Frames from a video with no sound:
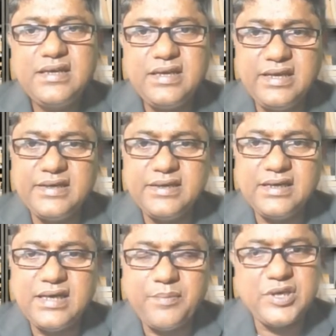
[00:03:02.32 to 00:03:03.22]
in
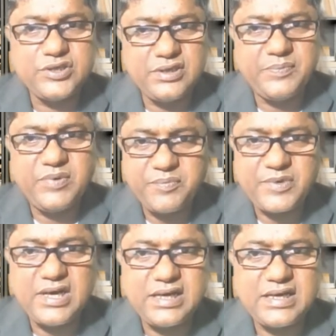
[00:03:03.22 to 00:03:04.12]
Amazon,
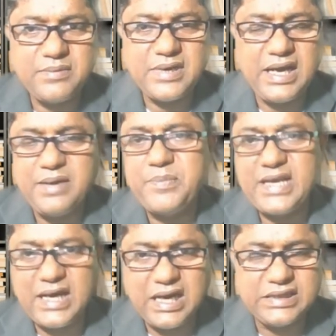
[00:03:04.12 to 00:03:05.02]
Flipkart, and
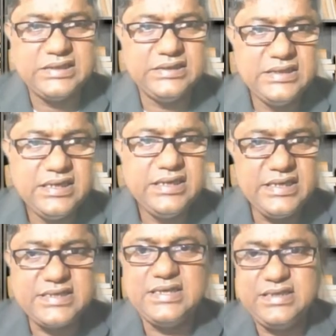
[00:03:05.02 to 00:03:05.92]
by other
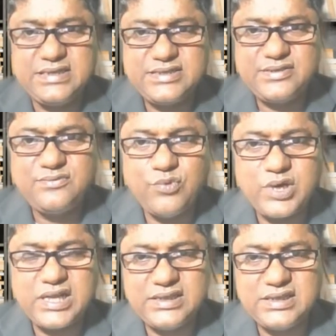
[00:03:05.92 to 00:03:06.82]
retailers.
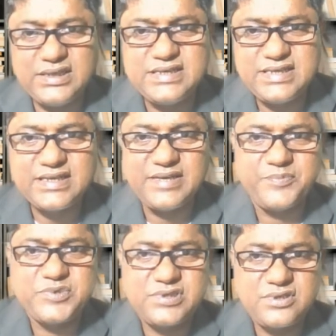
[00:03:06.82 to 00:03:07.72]
What are the
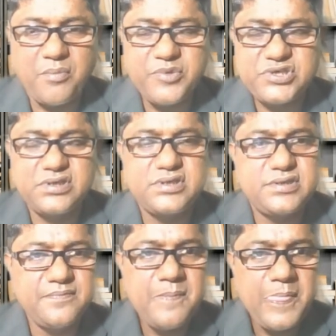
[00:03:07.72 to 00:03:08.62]
incentives,
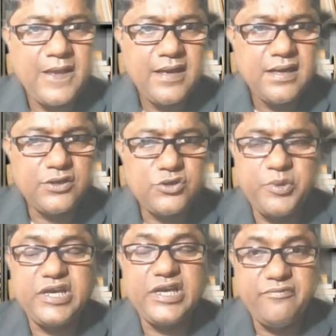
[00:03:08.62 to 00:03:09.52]
commissions to
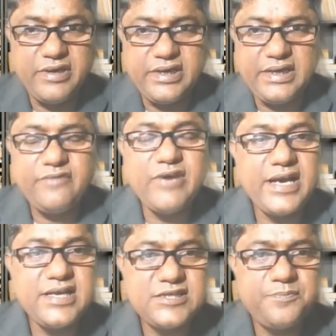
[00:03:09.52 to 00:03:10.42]
be given? It
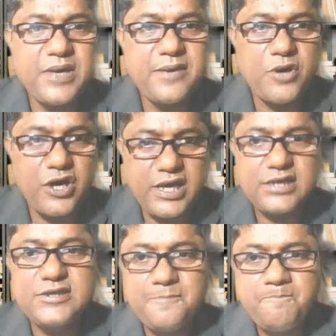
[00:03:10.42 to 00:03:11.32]
varies per
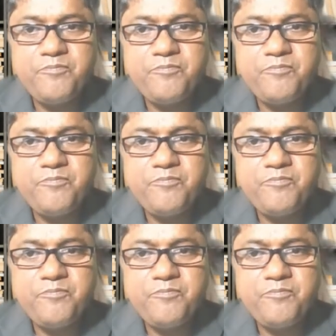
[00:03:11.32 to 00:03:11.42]
product,